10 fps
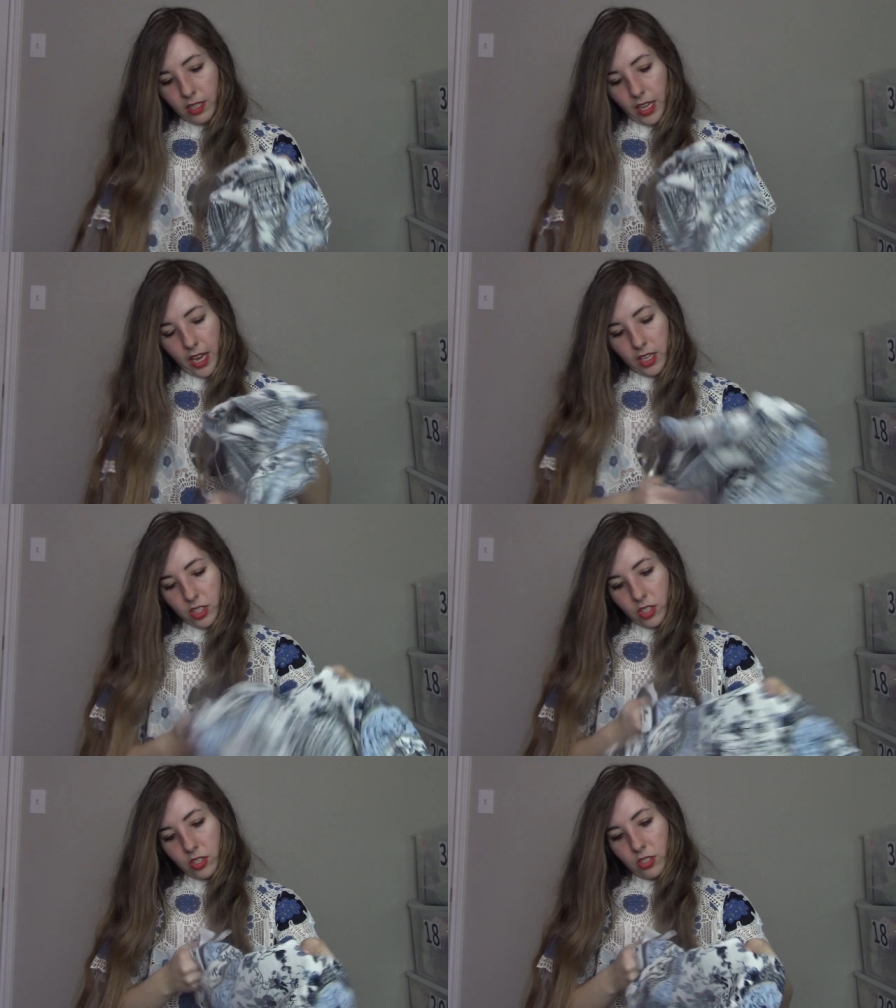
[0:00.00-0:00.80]

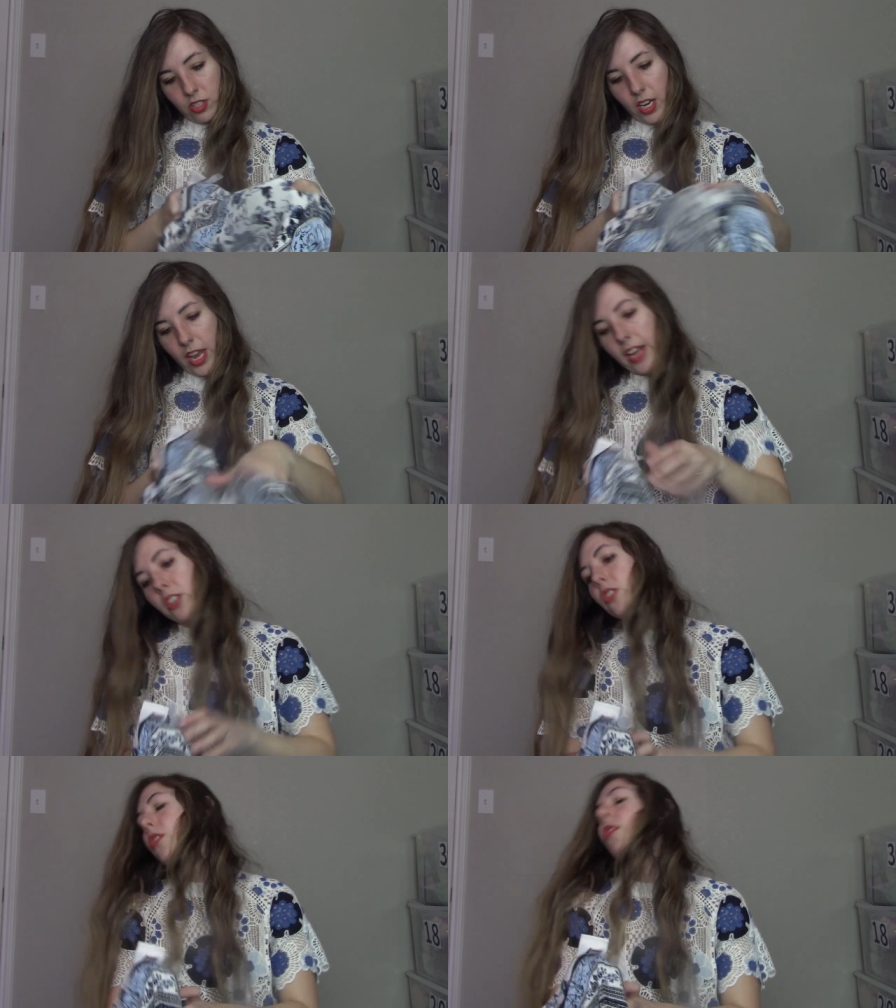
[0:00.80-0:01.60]
extra,
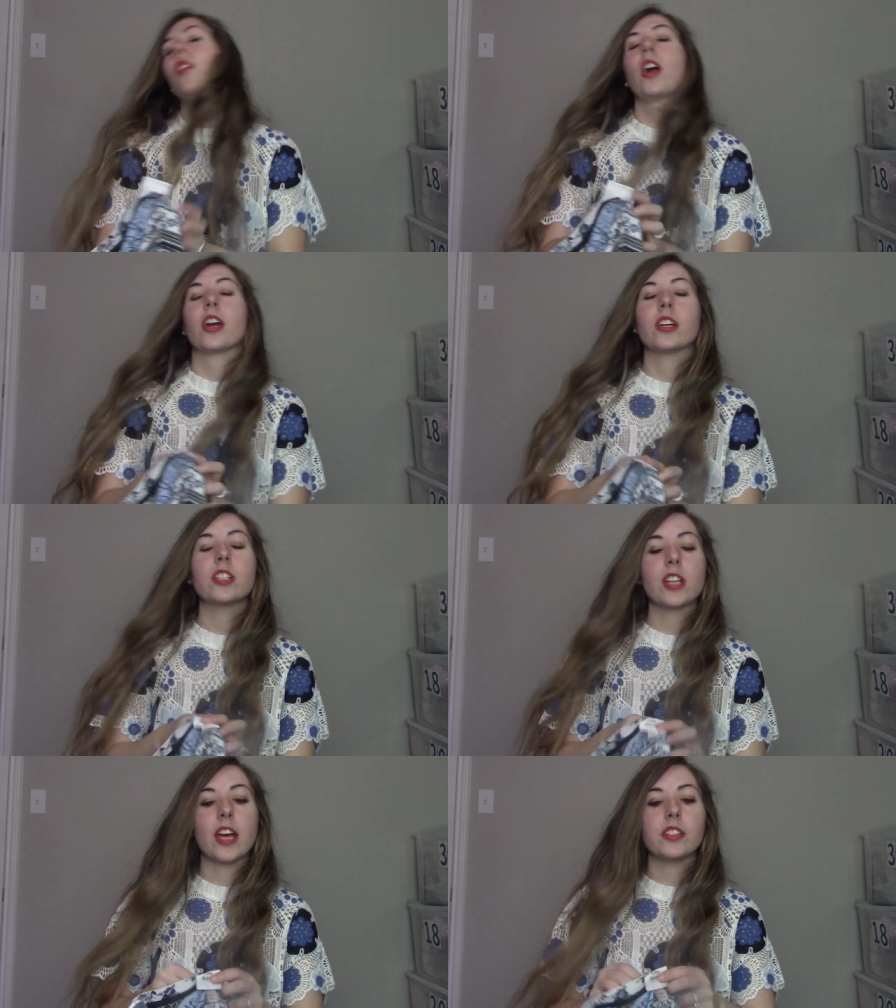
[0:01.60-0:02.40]
extra
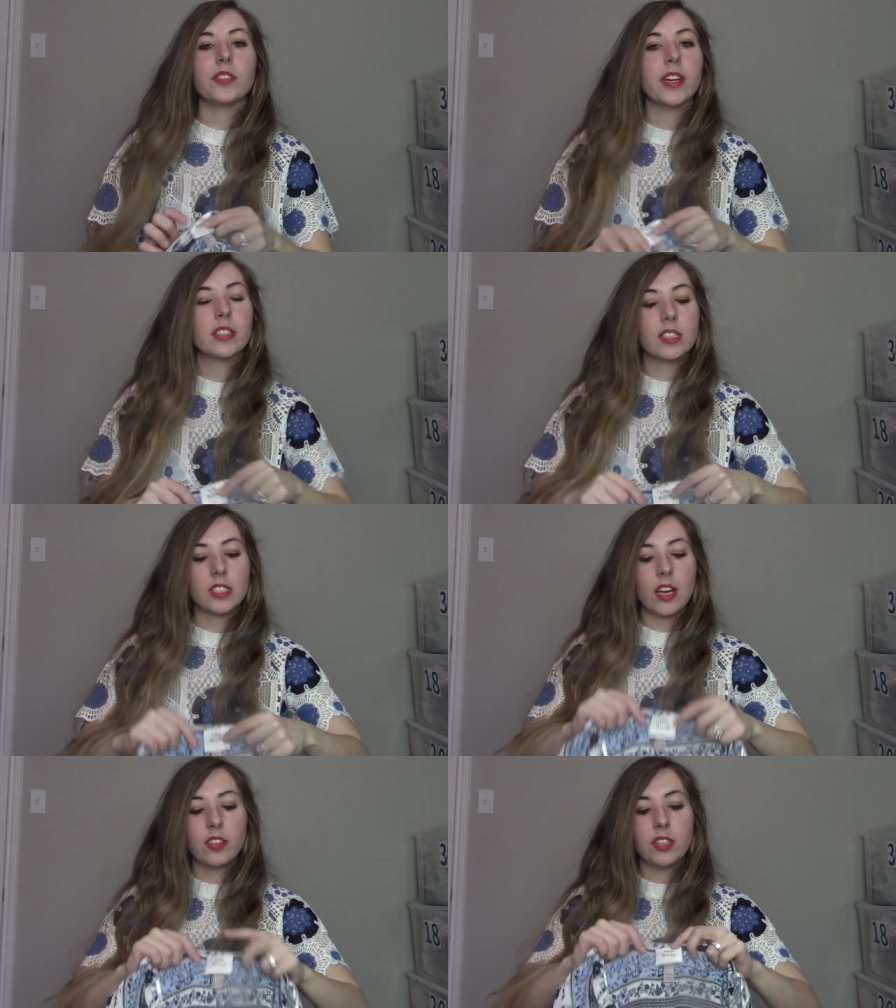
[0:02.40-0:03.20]
large. I do like to
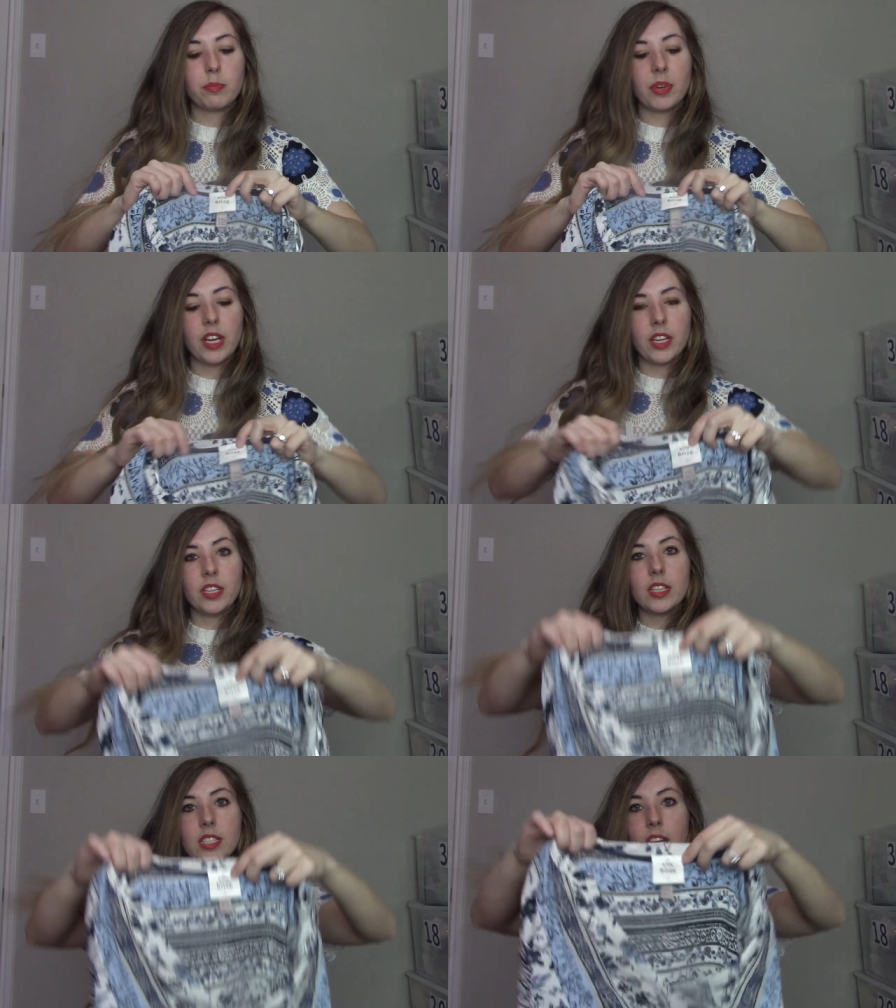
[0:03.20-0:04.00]
sell this brand
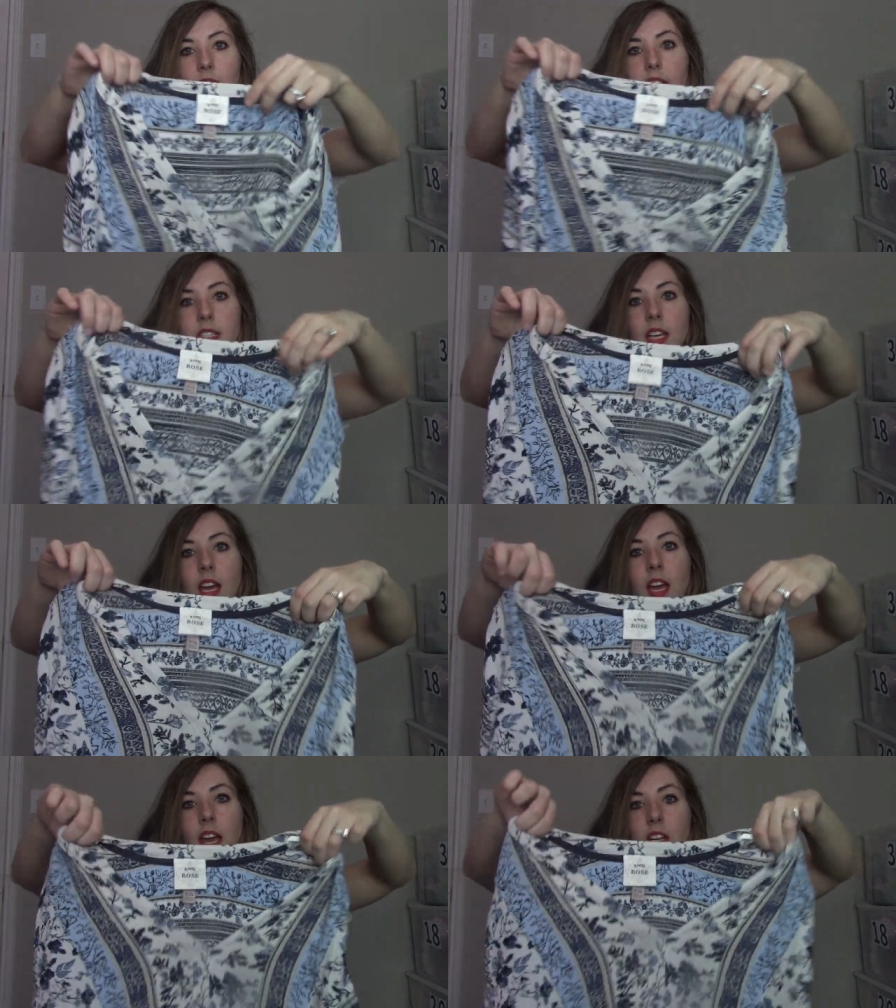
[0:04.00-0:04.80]
in a size
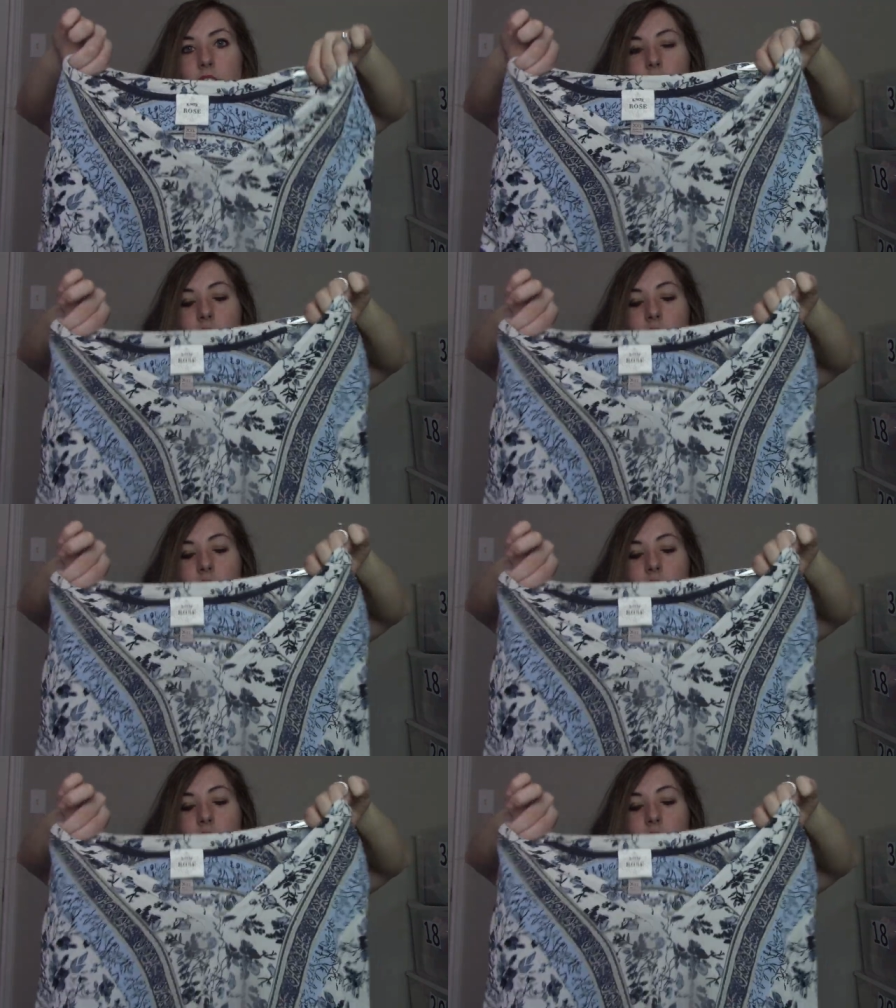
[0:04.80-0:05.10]
extra